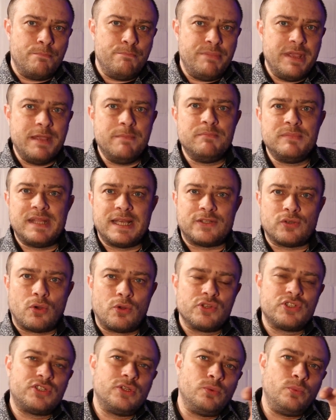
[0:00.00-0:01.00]
beam that
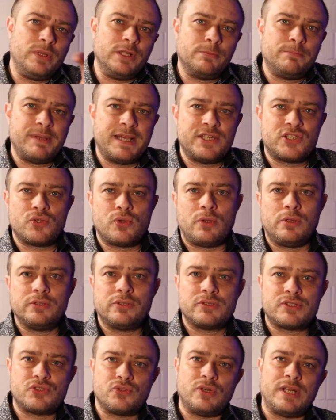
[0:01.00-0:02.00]
holds the wheelbase
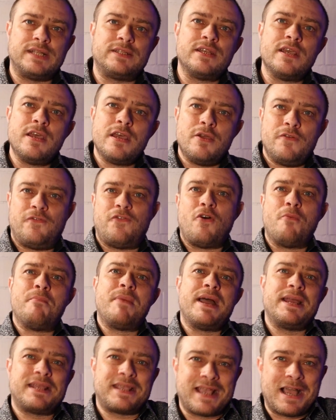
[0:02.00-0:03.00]
holder, so that for
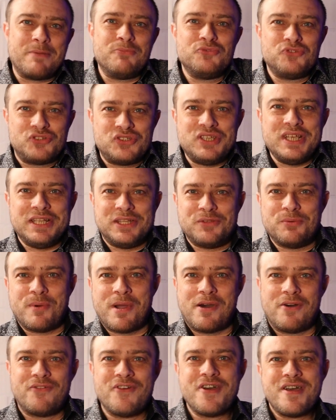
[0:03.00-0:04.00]
my Cammus
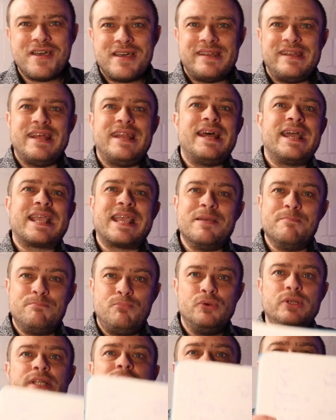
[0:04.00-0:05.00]
C12 that I can
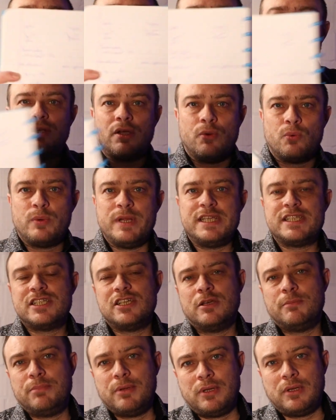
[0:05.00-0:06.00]
put it at a
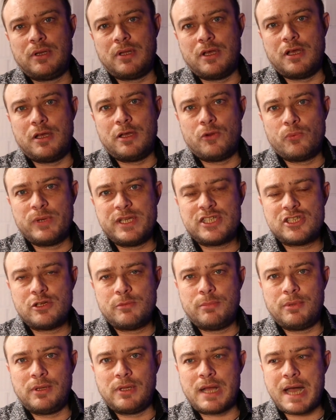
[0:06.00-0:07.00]

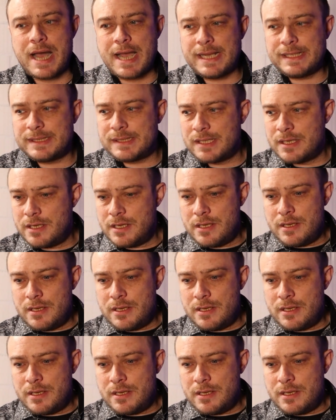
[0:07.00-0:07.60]
reasonable height.